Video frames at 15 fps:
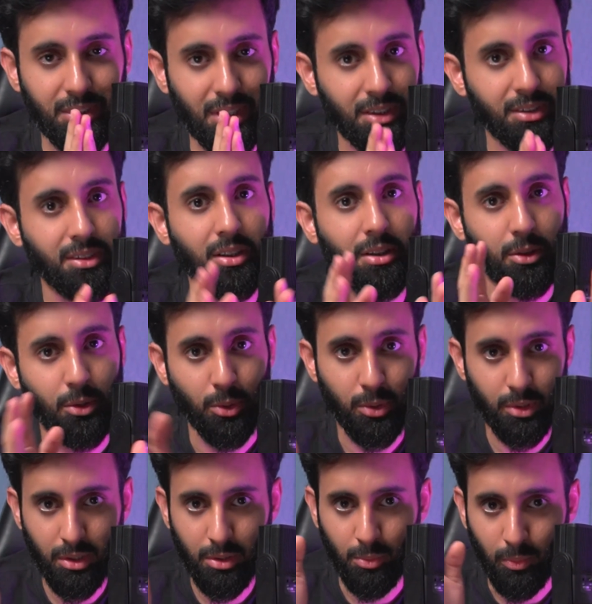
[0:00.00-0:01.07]
just
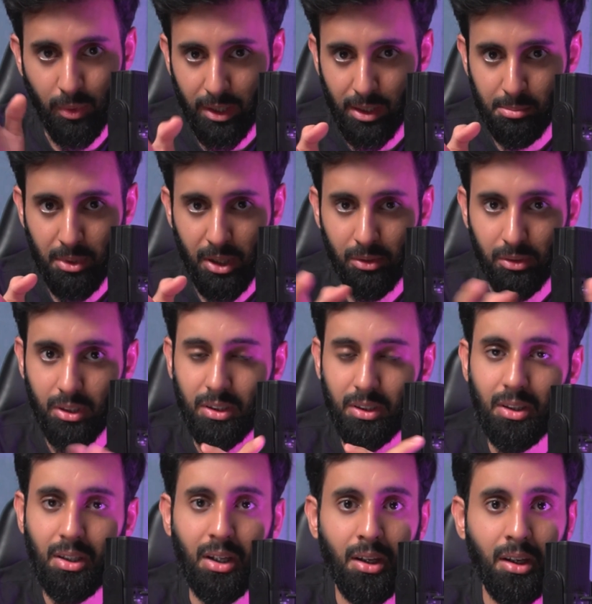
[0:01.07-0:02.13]
don't worry about it.
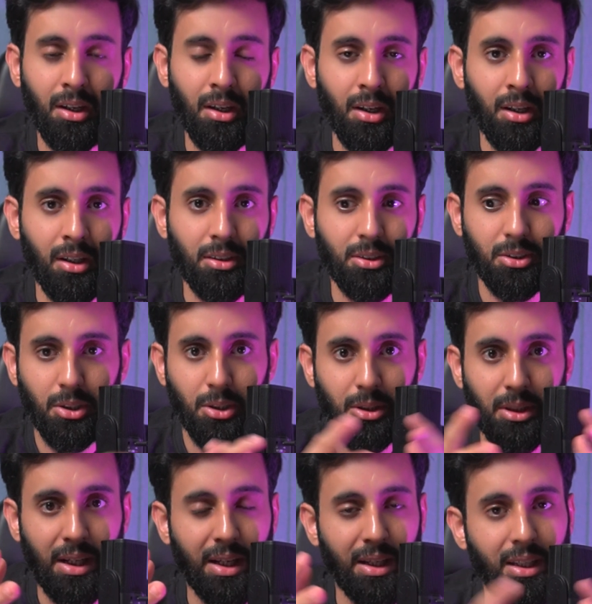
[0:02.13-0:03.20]

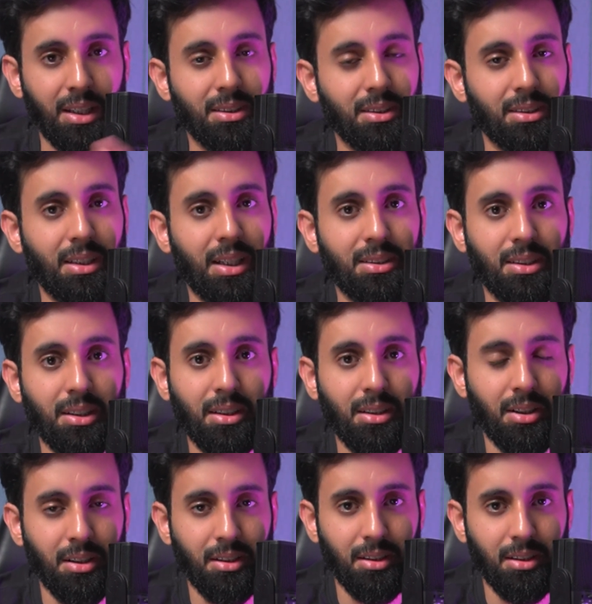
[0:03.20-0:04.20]
So I guess that's it.